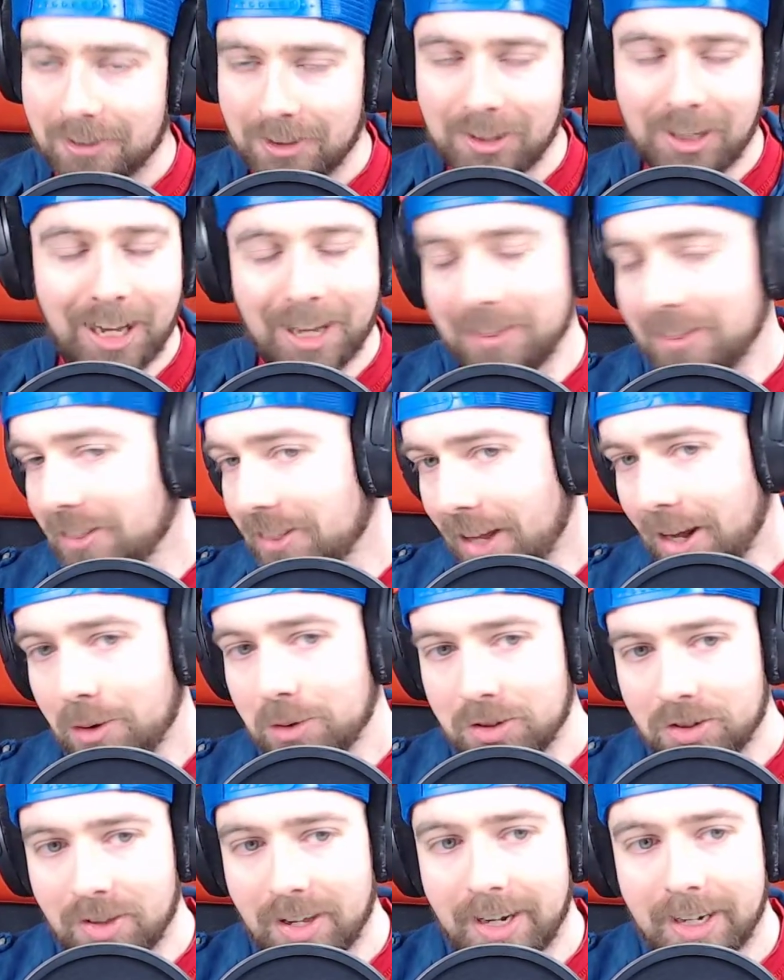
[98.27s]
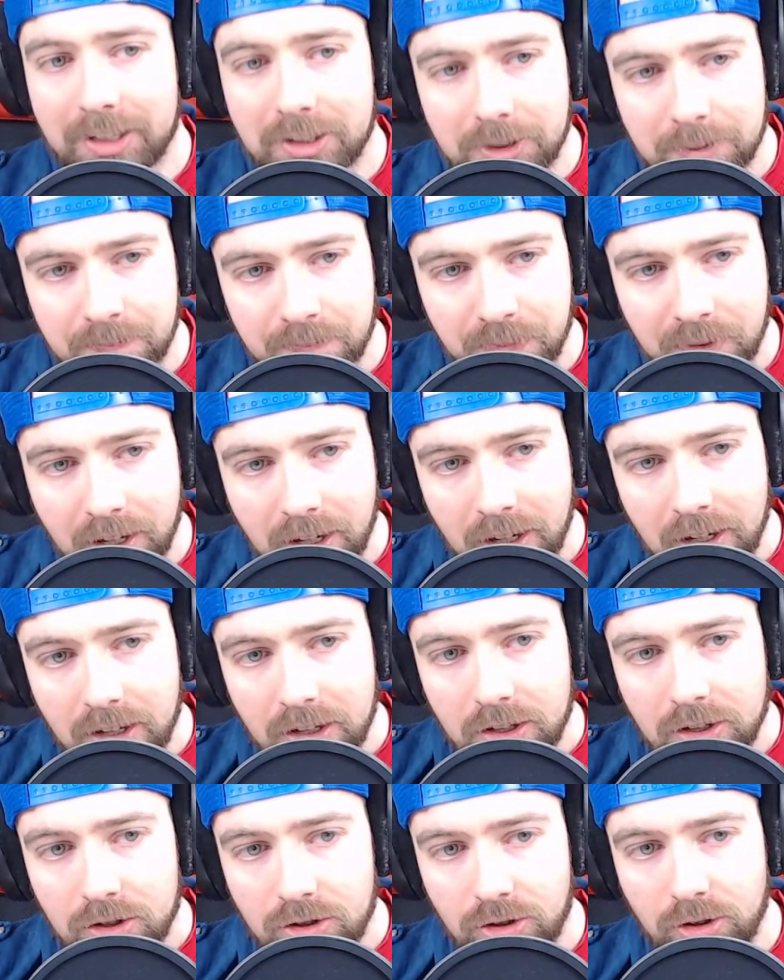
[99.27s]
And that was that.
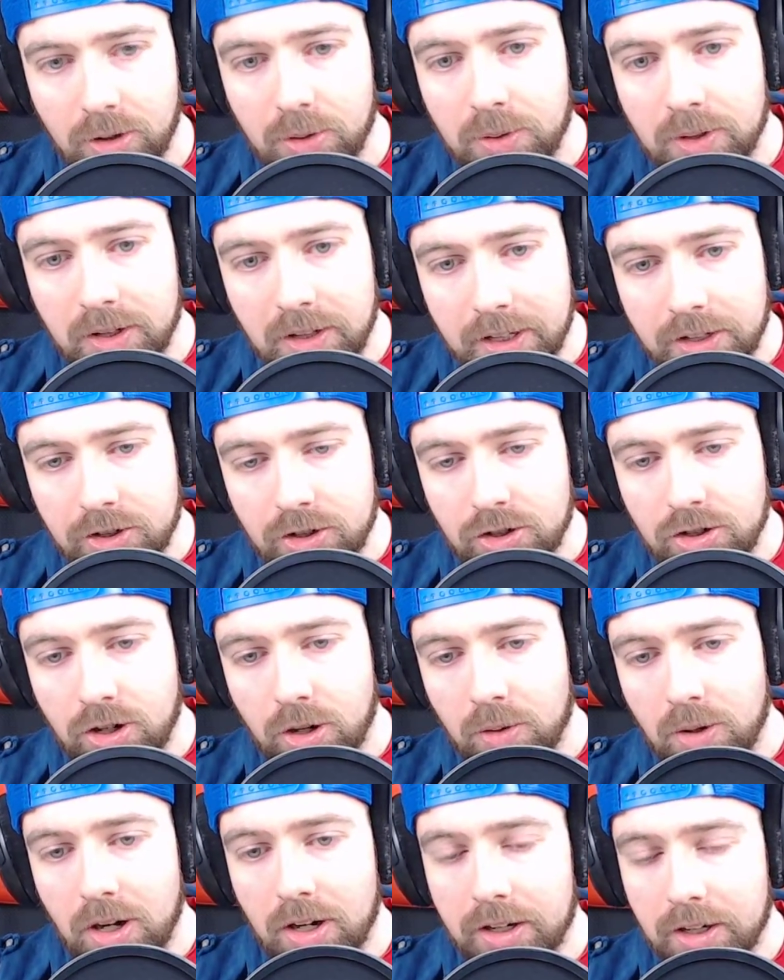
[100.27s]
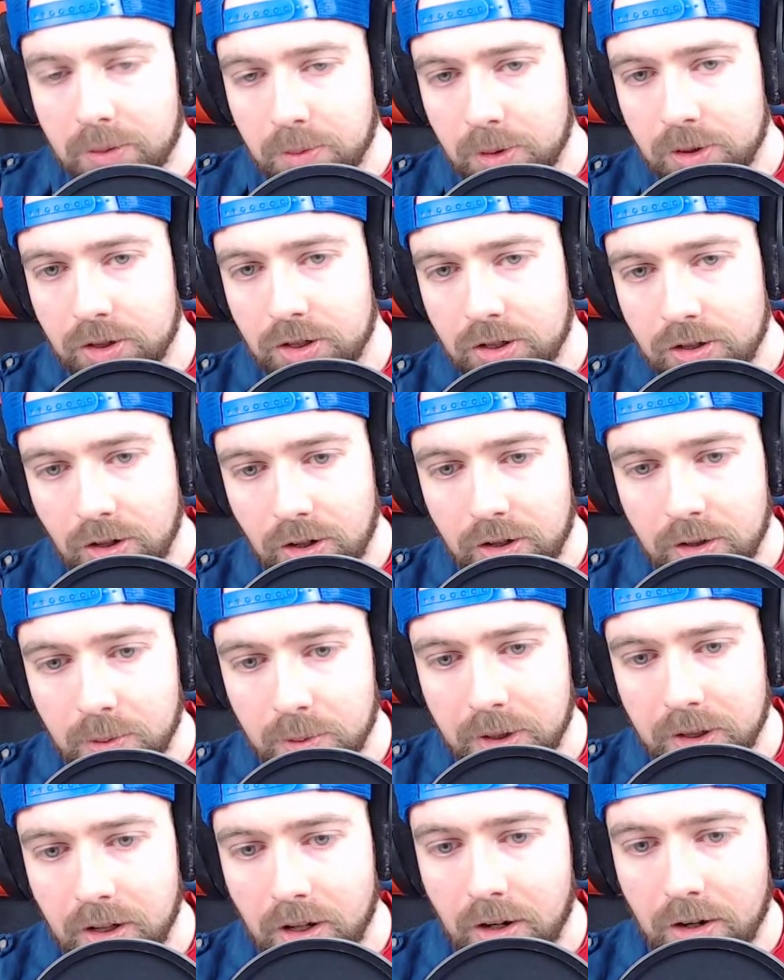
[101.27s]
So let's just go on, and we'll start
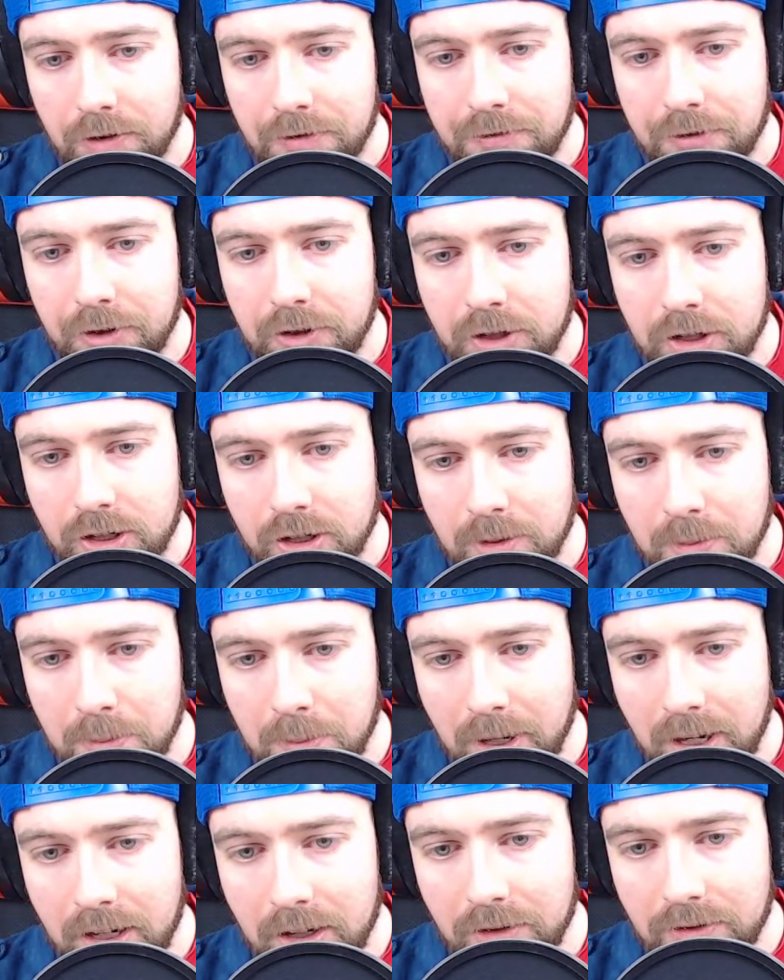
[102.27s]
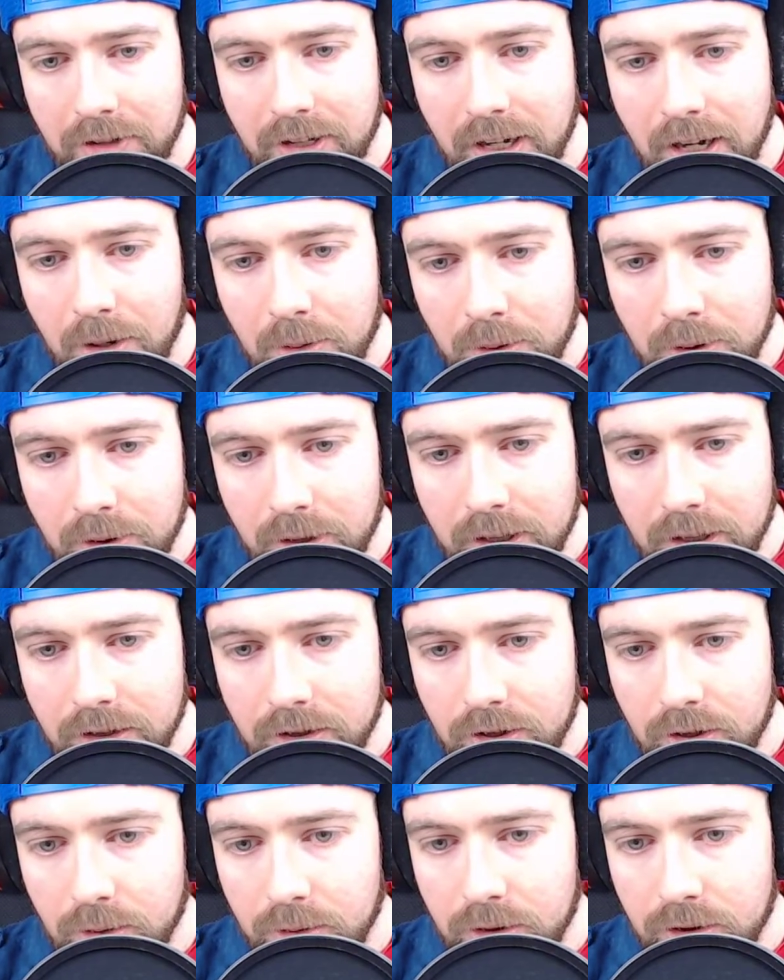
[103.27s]
with our first man of the hour.
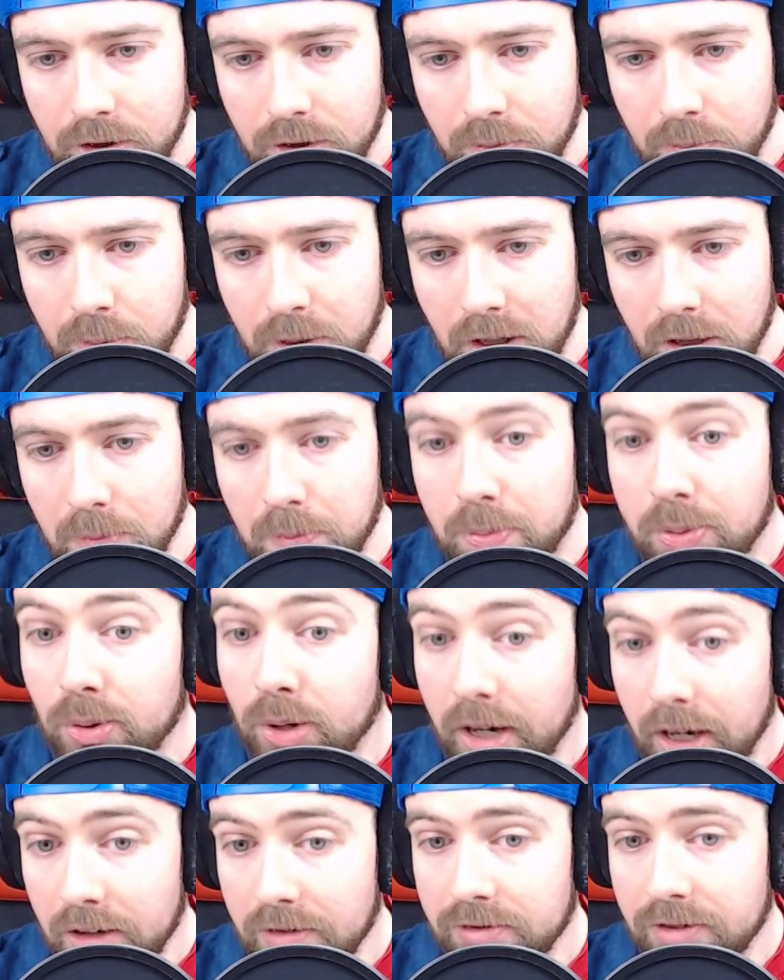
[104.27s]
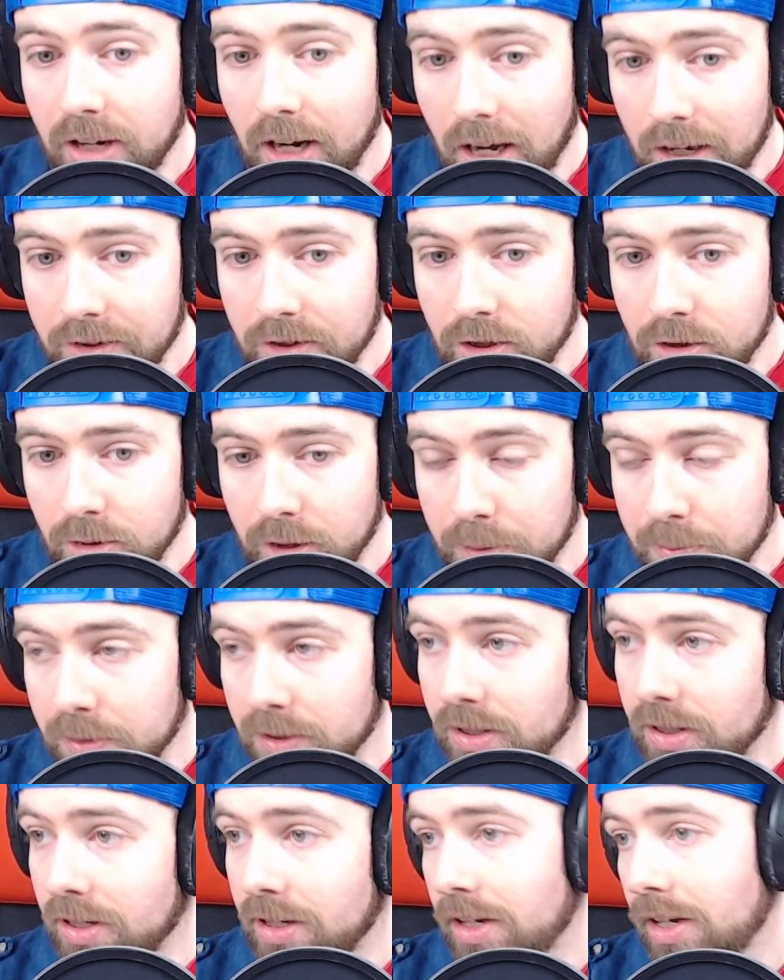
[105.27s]
It's going to be Brave
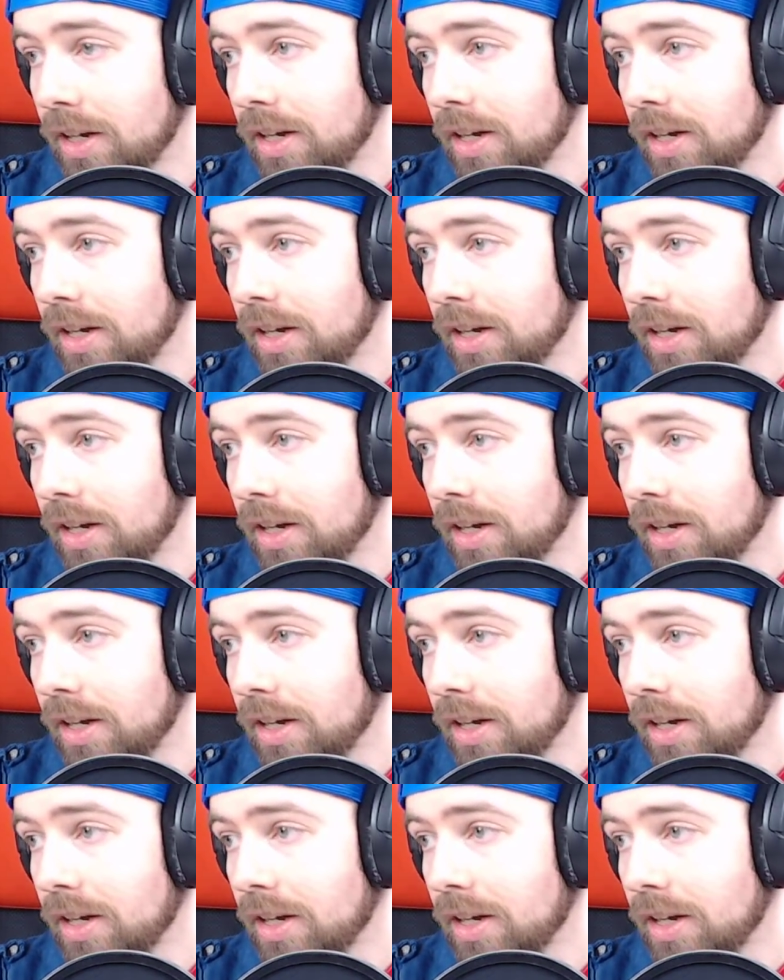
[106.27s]
Conscript.